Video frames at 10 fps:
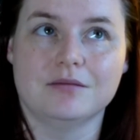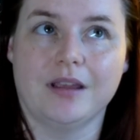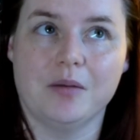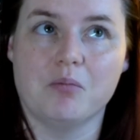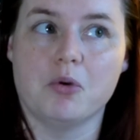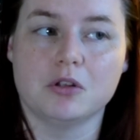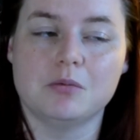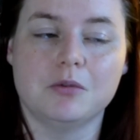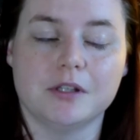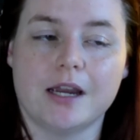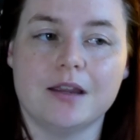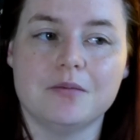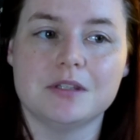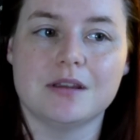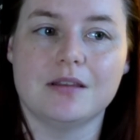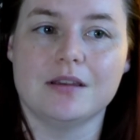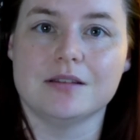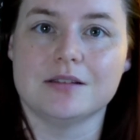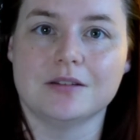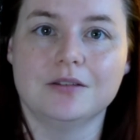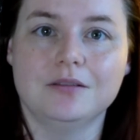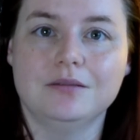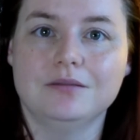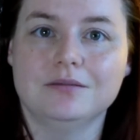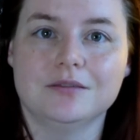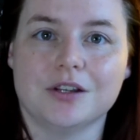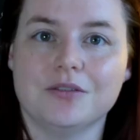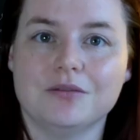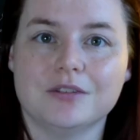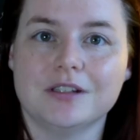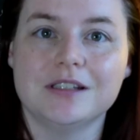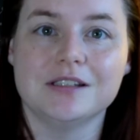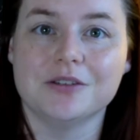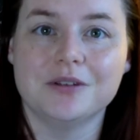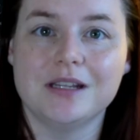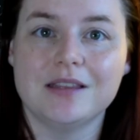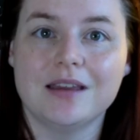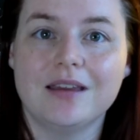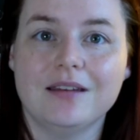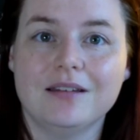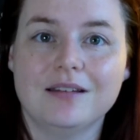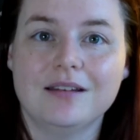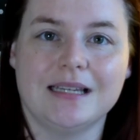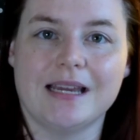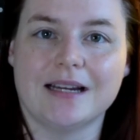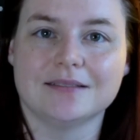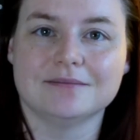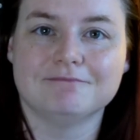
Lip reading: like multiple times, and they still don't really do anything. Yeah.